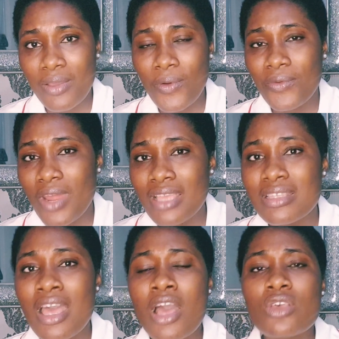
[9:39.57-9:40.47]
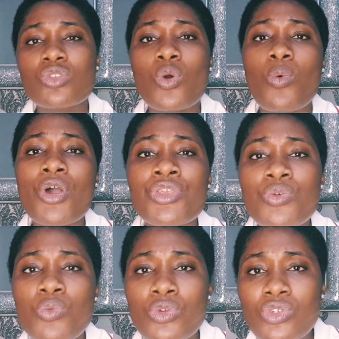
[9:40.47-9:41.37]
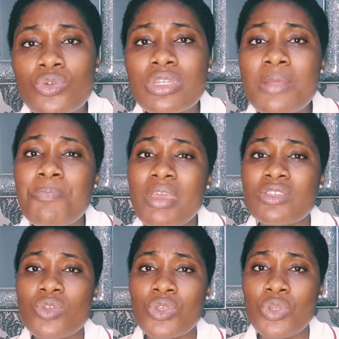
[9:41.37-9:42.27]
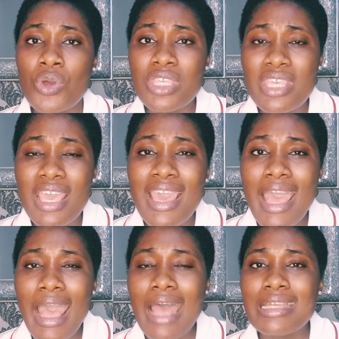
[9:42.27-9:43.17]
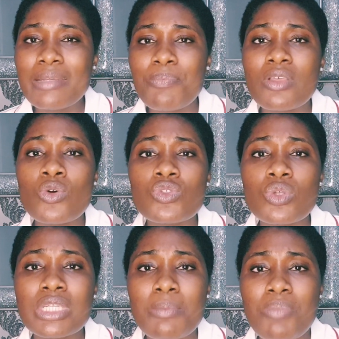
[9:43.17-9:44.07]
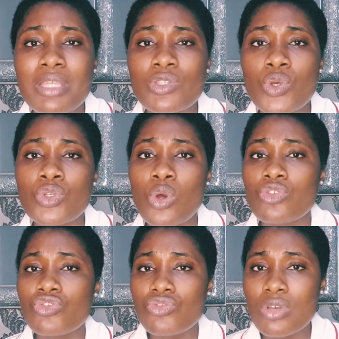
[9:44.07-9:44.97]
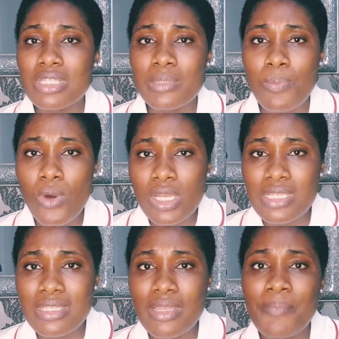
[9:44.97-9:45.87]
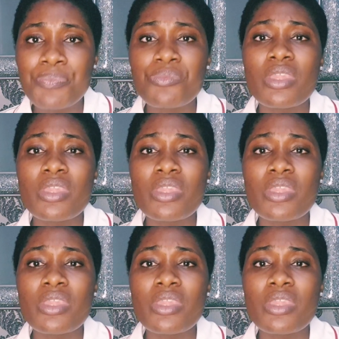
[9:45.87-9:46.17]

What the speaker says: All right, so what you will do depends on your year, and also depends on your trust policy,